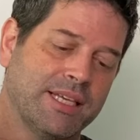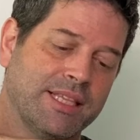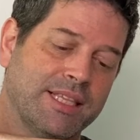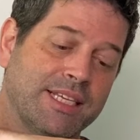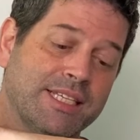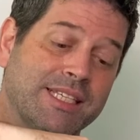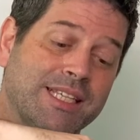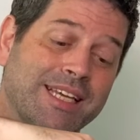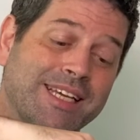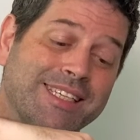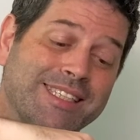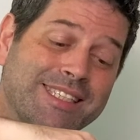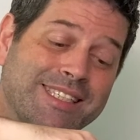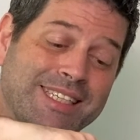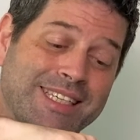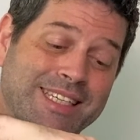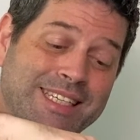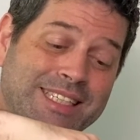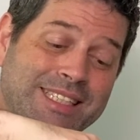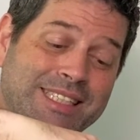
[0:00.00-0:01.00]
This lens
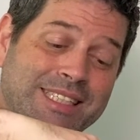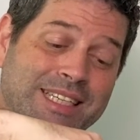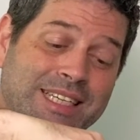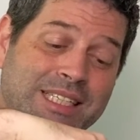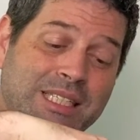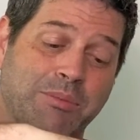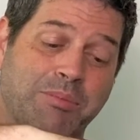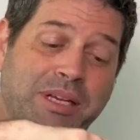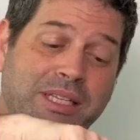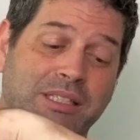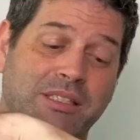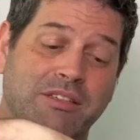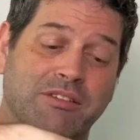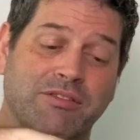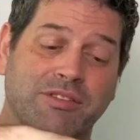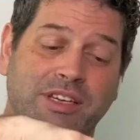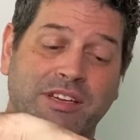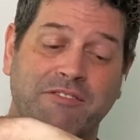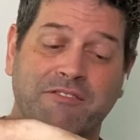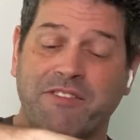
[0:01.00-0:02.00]
is expensive.
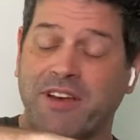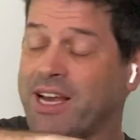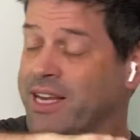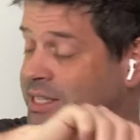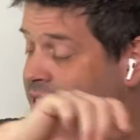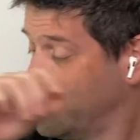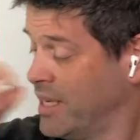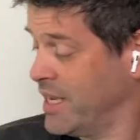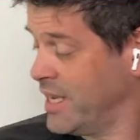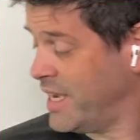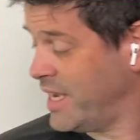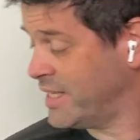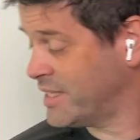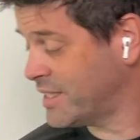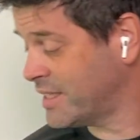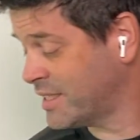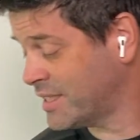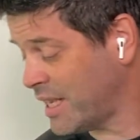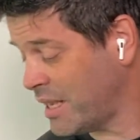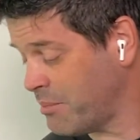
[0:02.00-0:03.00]
In fact, it's
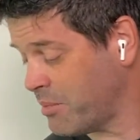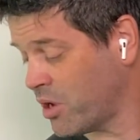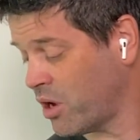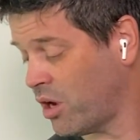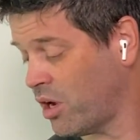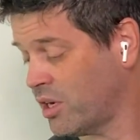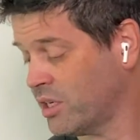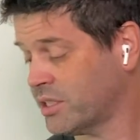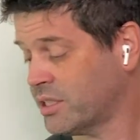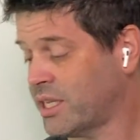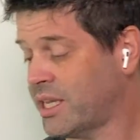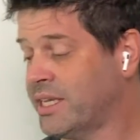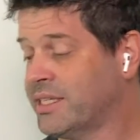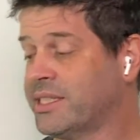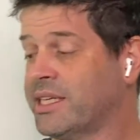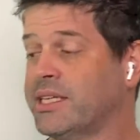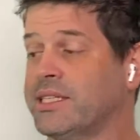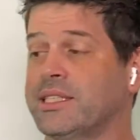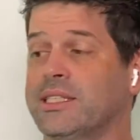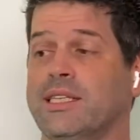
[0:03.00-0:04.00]
the same cost as
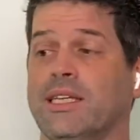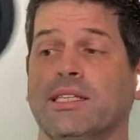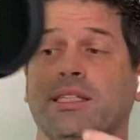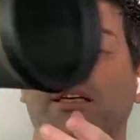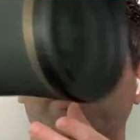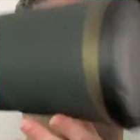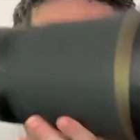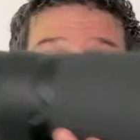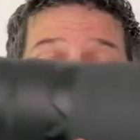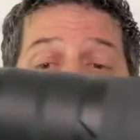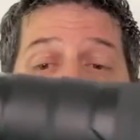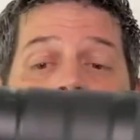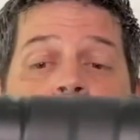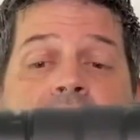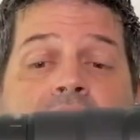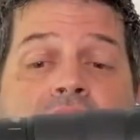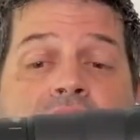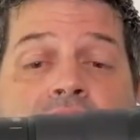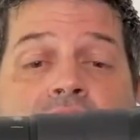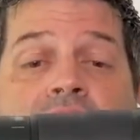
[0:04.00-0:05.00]
a
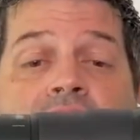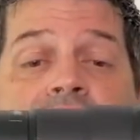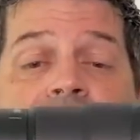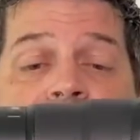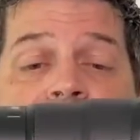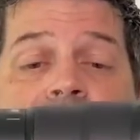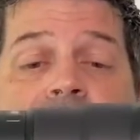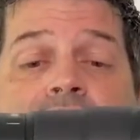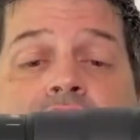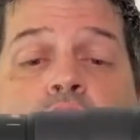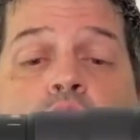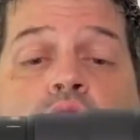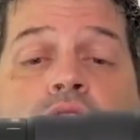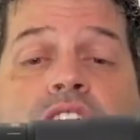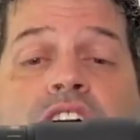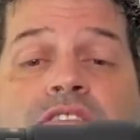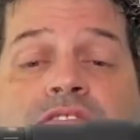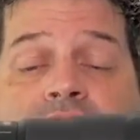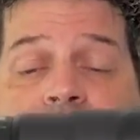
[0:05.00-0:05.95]
600mm F4